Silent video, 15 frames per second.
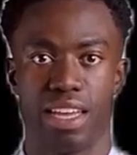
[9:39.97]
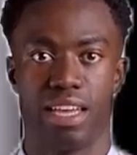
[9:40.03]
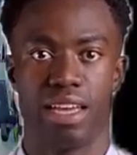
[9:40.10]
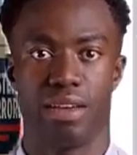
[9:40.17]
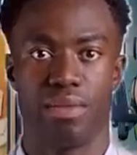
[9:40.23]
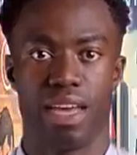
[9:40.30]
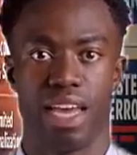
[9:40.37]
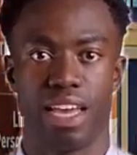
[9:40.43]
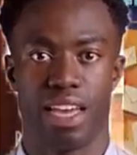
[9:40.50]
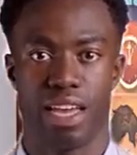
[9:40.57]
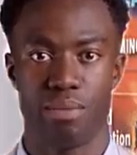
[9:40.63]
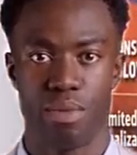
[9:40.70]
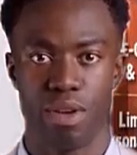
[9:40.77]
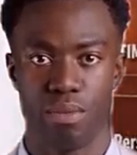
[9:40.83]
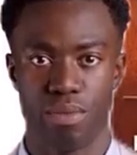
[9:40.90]
systems can't
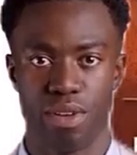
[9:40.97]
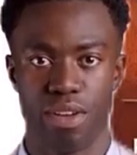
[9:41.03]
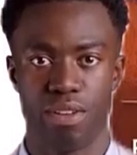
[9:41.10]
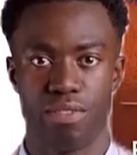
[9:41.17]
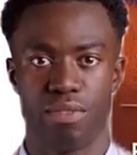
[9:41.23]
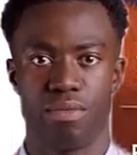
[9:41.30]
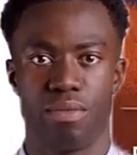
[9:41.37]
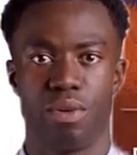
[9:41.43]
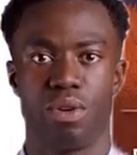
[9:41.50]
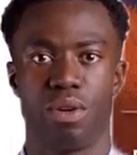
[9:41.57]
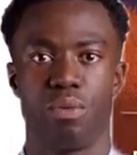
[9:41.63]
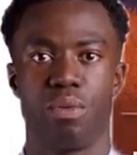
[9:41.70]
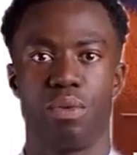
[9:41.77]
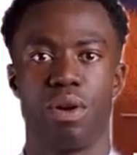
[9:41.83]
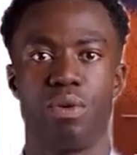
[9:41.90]
keep up.
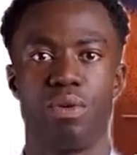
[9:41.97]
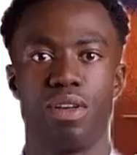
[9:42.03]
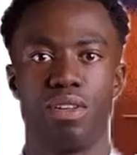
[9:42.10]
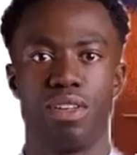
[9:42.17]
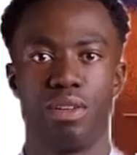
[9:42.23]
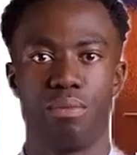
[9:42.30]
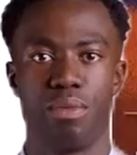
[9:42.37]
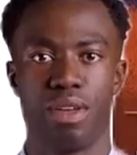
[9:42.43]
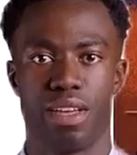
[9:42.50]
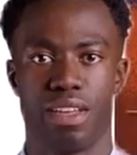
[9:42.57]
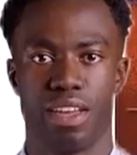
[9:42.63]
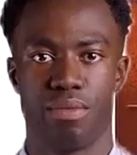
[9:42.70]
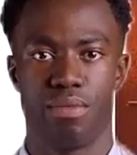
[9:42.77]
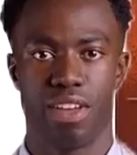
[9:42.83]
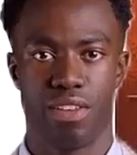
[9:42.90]
You will learn that speed
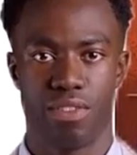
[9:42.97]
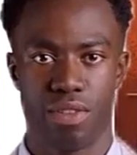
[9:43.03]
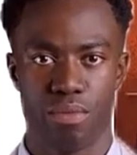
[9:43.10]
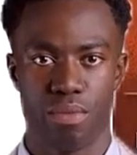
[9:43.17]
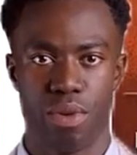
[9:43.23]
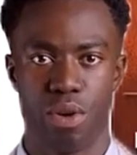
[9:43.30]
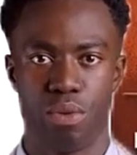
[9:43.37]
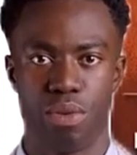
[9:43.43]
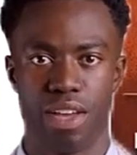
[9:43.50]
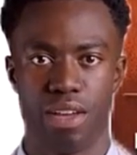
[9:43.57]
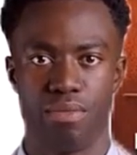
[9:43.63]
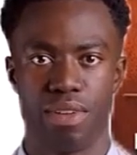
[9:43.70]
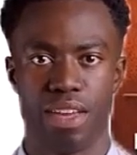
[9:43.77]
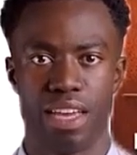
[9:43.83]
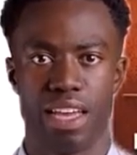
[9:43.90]
is a vital component
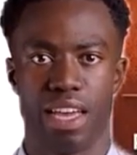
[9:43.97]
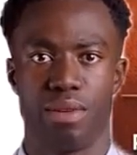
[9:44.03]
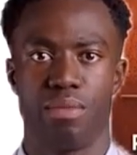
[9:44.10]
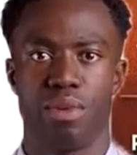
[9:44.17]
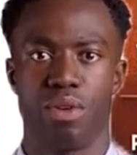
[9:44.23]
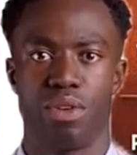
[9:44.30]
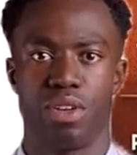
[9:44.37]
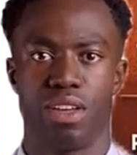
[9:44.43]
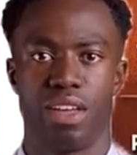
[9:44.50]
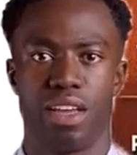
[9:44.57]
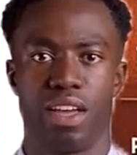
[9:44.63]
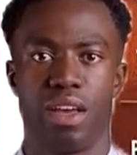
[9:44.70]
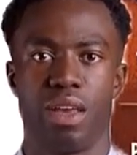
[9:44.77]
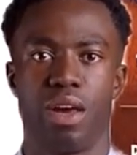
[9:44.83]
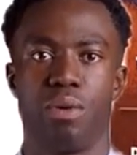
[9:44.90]
of lead
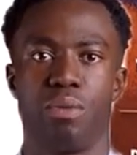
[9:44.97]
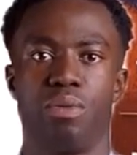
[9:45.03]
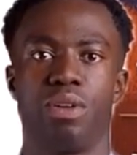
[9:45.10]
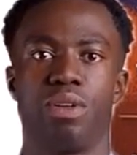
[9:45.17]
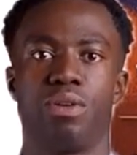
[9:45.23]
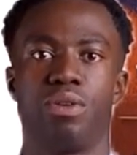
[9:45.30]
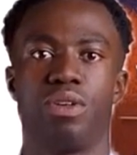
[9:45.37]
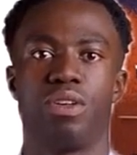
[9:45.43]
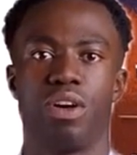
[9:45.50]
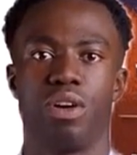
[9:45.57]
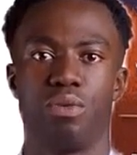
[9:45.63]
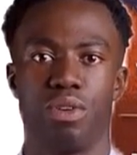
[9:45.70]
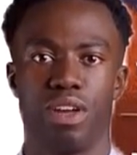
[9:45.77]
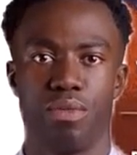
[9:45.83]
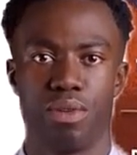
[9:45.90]
conversion. Research
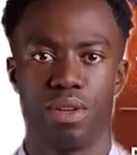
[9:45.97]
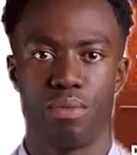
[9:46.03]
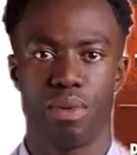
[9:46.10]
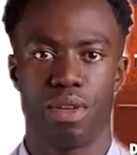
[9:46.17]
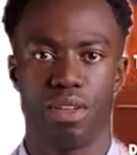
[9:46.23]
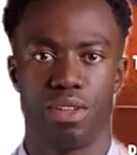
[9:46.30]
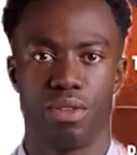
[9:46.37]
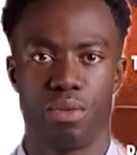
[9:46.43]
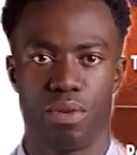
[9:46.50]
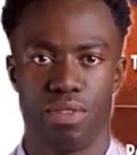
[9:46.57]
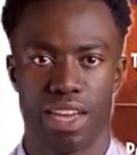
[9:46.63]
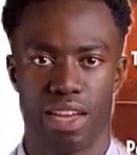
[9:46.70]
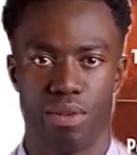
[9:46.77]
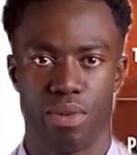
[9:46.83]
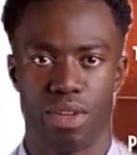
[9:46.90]
shows that responding to a
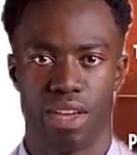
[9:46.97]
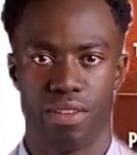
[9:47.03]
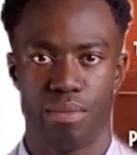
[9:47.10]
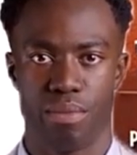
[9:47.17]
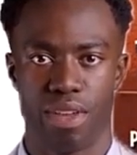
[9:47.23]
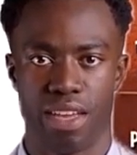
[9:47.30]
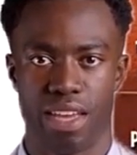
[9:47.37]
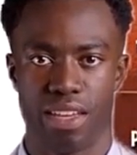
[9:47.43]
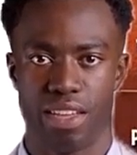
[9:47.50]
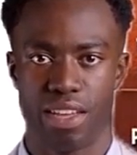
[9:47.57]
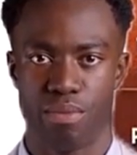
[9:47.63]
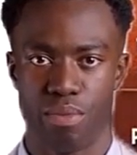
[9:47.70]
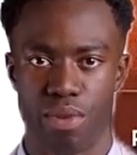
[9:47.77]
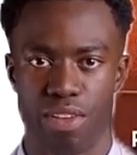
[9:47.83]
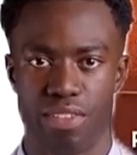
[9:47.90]
lead within
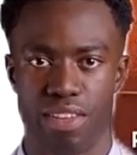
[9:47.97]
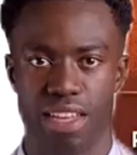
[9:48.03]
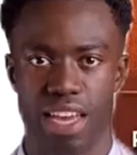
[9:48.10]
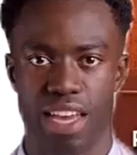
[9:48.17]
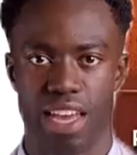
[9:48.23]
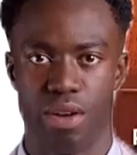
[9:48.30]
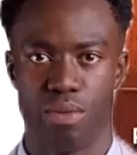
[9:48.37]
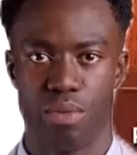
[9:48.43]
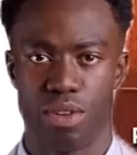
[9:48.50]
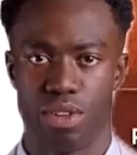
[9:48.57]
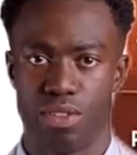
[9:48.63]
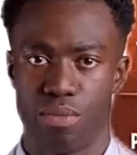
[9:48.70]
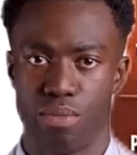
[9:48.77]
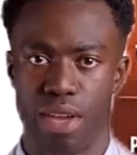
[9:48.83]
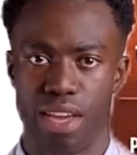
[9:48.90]
minutes rather than
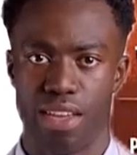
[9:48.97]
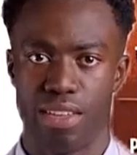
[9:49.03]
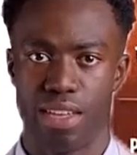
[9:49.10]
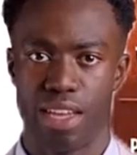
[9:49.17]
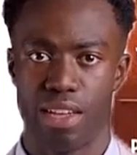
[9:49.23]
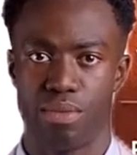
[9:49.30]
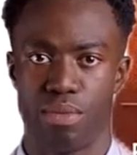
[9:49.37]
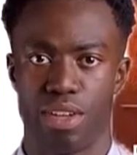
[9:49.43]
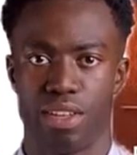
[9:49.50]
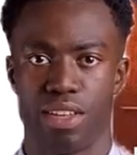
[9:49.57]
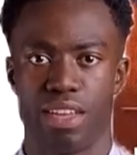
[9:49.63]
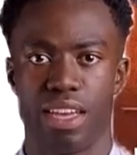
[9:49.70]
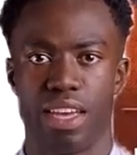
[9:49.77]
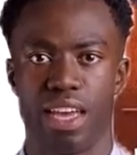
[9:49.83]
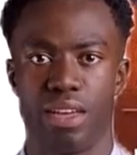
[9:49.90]
hours dramatically
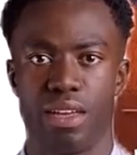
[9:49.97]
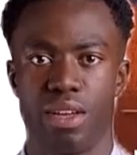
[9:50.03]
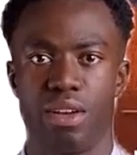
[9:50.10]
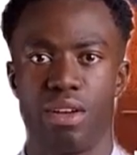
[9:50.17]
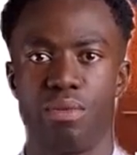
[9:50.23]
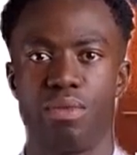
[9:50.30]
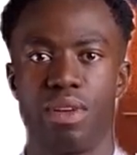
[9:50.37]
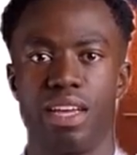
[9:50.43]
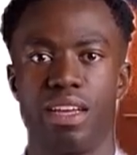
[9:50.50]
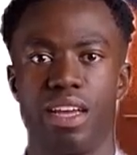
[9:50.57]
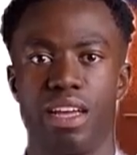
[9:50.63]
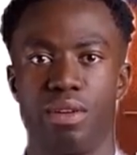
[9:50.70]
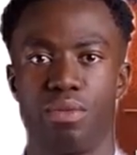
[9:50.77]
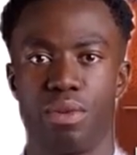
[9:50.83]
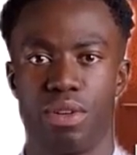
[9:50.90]
increases the likelihood of a
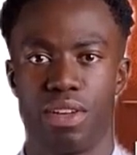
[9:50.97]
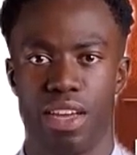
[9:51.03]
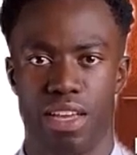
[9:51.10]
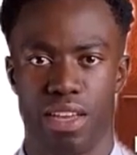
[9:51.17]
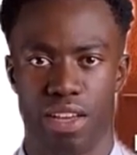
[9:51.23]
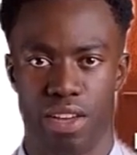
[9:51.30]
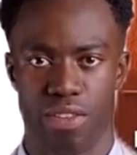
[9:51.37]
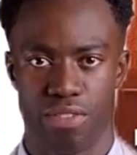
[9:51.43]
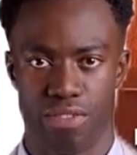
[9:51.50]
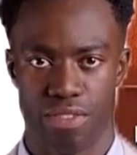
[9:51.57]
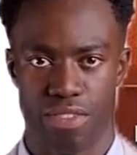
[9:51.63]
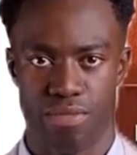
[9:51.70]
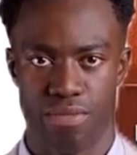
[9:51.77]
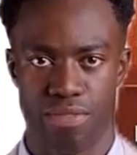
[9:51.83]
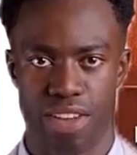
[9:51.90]
successful sale.
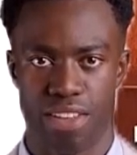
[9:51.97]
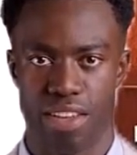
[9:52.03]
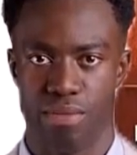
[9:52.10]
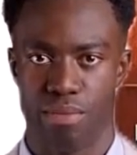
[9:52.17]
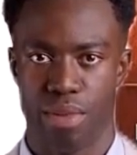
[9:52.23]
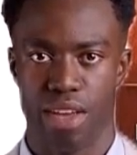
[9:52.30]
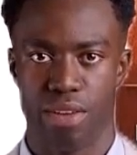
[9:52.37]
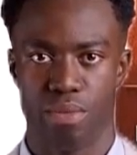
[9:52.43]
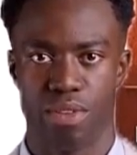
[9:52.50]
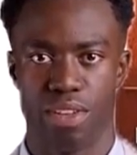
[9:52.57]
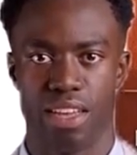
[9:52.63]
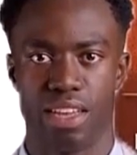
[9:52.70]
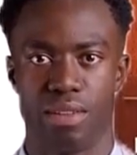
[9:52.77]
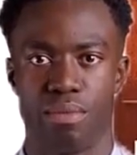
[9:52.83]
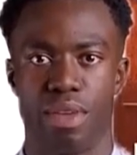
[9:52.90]
The fact that manual
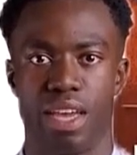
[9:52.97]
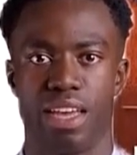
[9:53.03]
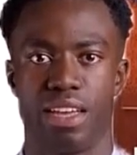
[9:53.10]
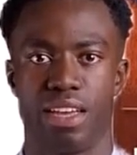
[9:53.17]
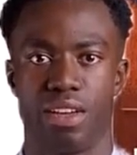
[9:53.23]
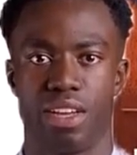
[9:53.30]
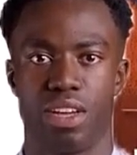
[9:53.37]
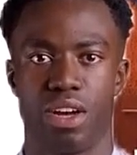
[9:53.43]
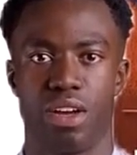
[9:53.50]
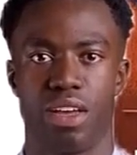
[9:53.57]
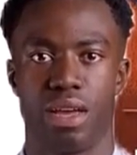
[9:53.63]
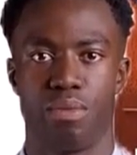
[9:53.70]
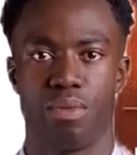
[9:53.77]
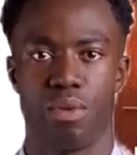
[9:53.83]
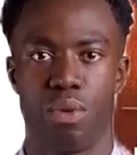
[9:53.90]
systems lack the
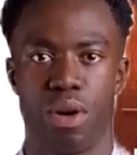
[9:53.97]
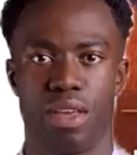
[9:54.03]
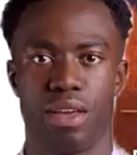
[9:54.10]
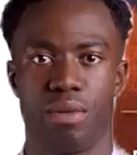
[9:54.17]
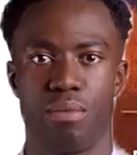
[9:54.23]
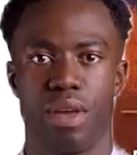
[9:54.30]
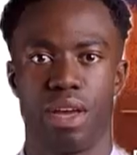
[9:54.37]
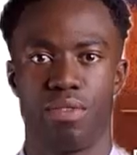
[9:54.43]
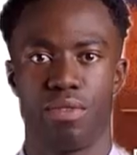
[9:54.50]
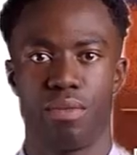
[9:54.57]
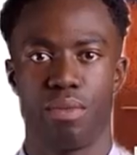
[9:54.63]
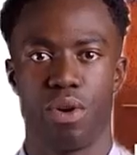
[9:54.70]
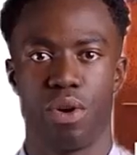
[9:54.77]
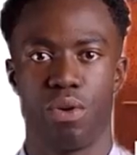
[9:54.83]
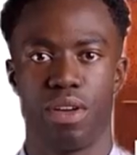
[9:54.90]
agility required to pivot
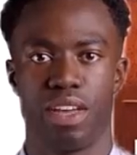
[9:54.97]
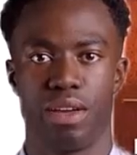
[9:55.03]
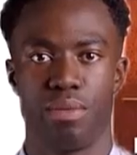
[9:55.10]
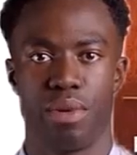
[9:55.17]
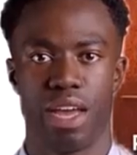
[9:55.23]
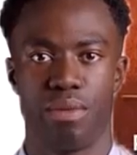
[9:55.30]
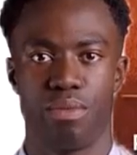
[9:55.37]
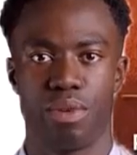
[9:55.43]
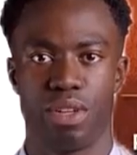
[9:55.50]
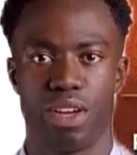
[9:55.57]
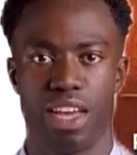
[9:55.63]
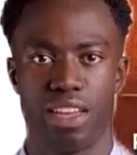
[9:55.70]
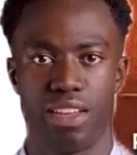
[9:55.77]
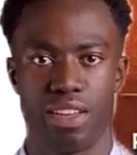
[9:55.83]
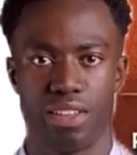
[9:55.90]
when audience behavior
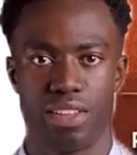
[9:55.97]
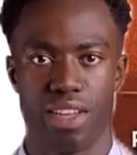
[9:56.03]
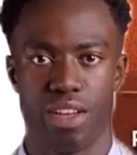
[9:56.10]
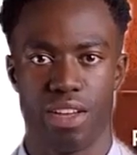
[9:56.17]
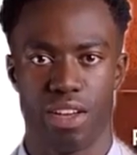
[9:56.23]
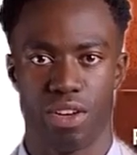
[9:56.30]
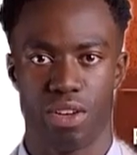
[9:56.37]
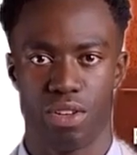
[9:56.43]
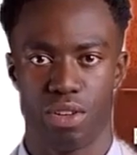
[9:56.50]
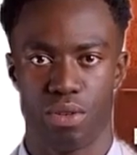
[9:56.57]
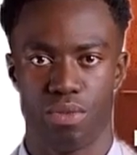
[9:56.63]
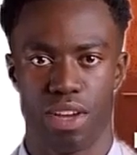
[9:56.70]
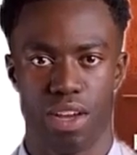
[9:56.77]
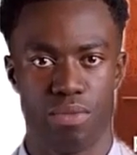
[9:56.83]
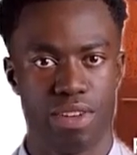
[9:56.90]
changes
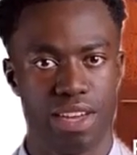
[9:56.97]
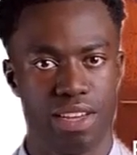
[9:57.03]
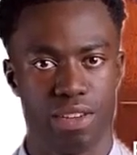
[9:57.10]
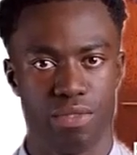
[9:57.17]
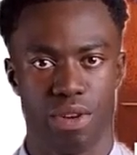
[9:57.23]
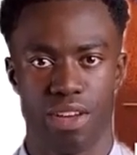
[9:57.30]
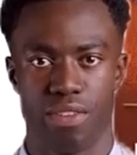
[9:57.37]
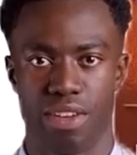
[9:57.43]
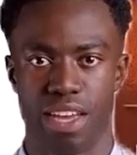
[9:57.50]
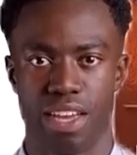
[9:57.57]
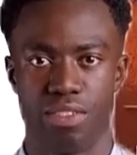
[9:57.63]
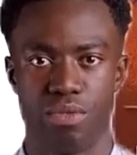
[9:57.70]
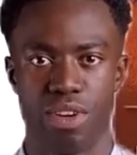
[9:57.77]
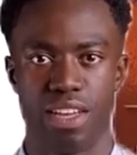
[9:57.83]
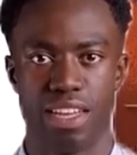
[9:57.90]
shows how Lead Creator can
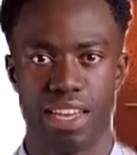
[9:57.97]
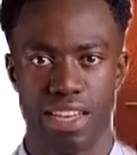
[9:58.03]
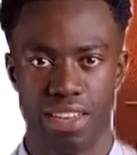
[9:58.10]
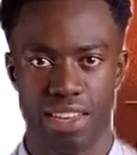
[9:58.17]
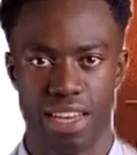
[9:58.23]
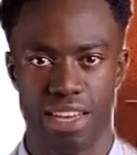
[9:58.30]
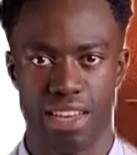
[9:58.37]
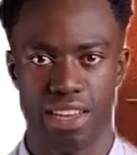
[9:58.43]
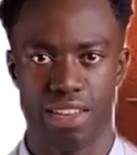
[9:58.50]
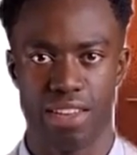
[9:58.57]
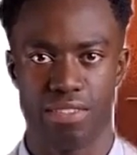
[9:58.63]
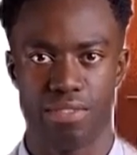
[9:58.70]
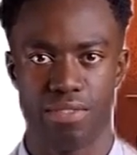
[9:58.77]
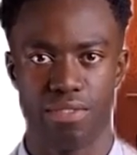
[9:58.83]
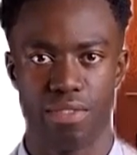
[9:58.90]
address this need.
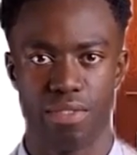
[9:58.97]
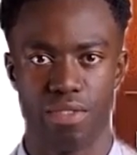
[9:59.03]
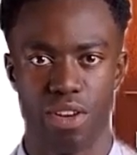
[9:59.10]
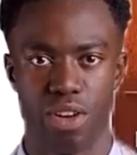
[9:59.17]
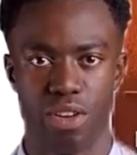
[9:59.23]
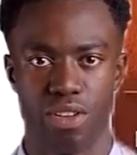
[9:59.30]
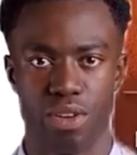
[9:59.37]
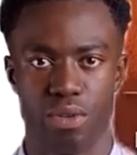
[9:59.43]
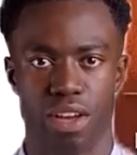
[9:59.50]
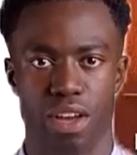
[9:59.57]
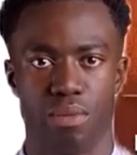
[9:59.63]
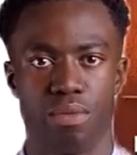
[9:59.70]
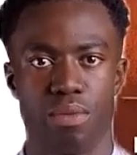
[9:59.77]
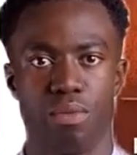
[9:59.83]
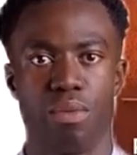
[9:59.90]
The article helps